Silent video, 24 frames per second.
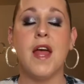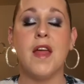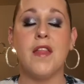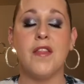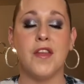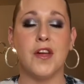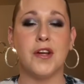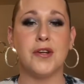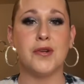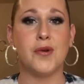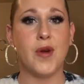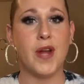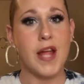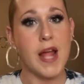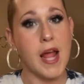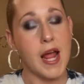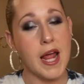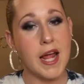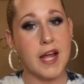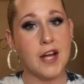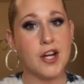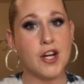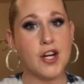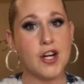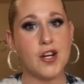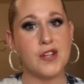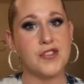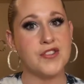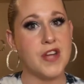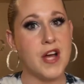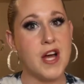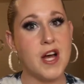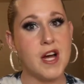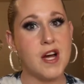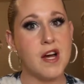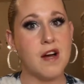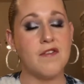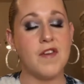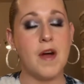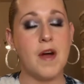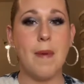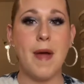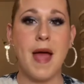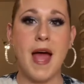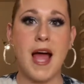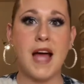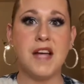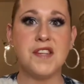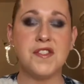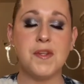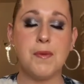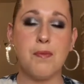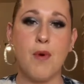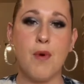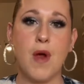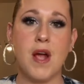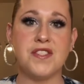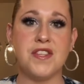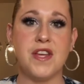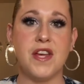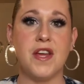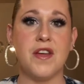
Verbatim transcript: The creators of Past, Present,